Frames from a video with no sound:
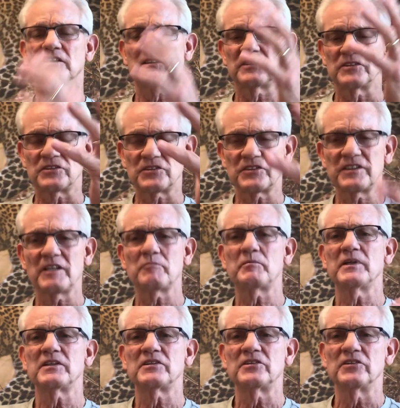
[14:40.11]
to step
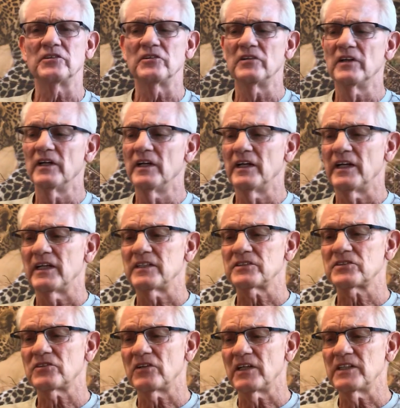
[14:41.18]
into
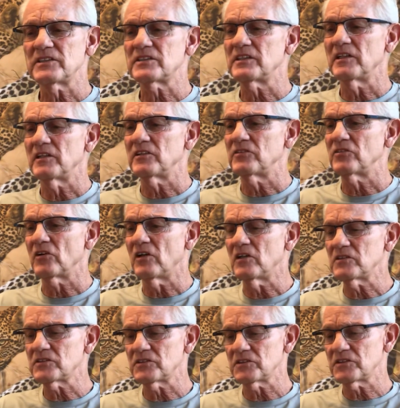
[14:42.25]
as Christ
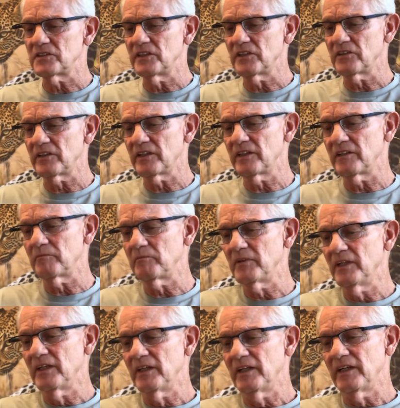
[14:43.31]
draws us near to him.
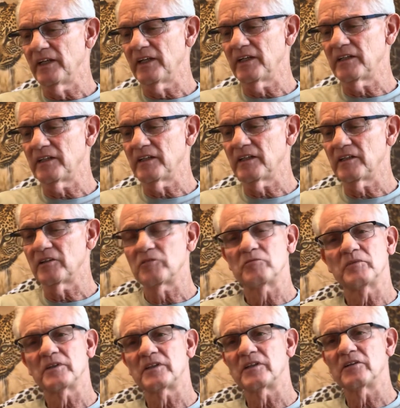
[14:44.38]
And,
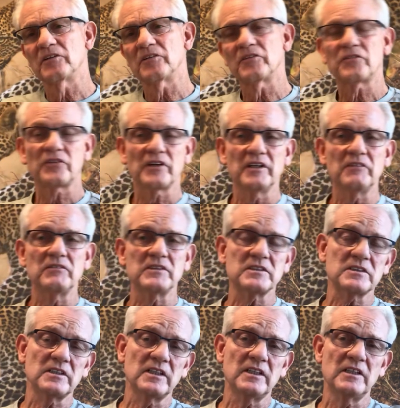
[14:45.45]
but, you know, the
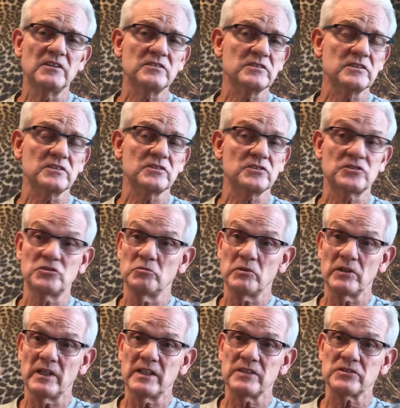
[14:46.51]
forgiveness that he gives us is
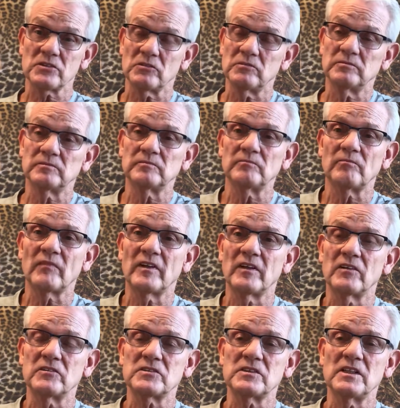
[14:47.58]
supernatural. You
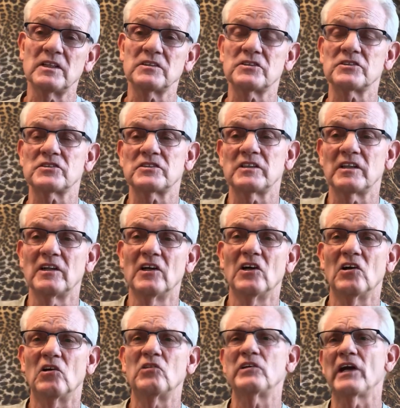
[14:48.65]
know, it's not just a,
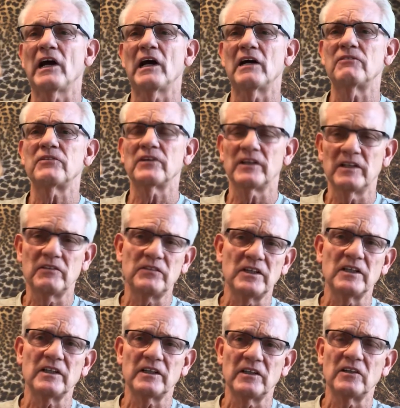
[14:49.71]
"Oh, yeah, I forgive
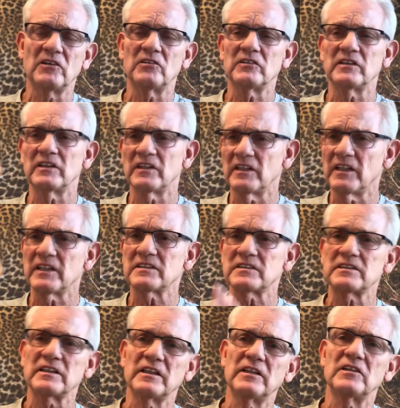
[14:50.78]
you," you know, and then the next
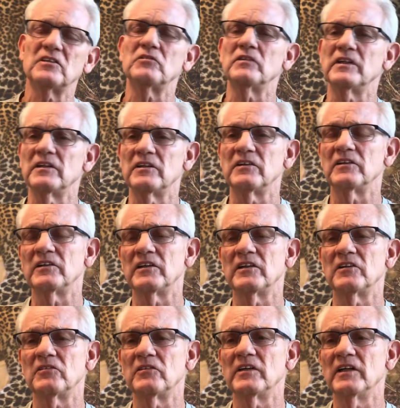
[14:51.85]
thing, you
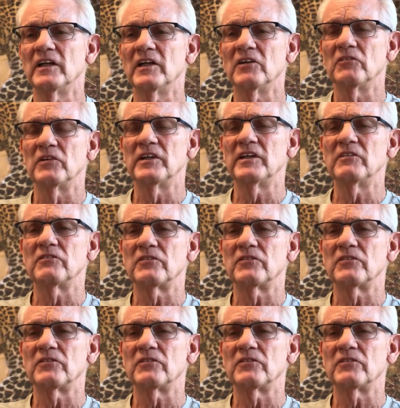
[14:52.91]
know, we We